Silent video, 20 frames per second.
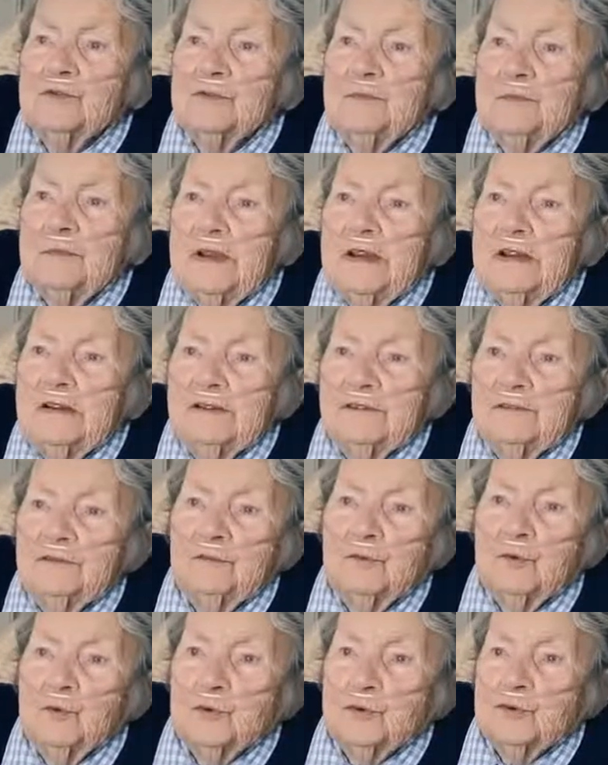to have made a
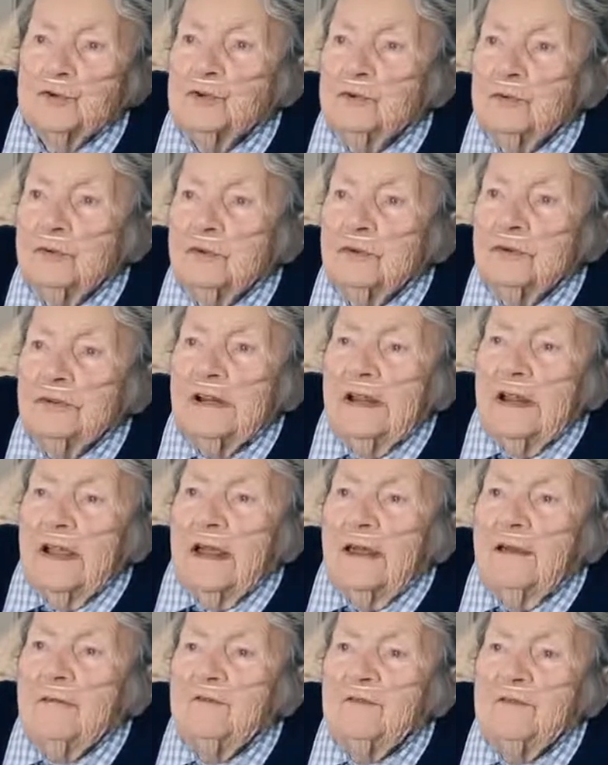fortune on
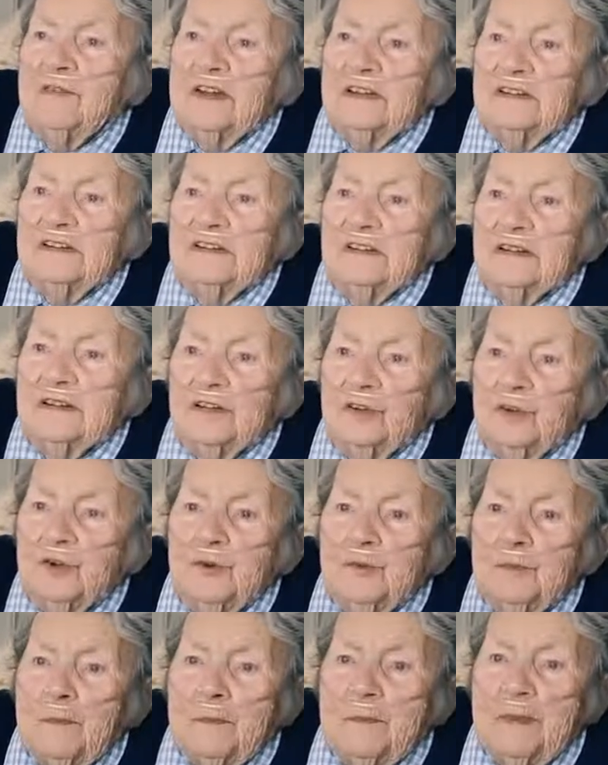inventing a new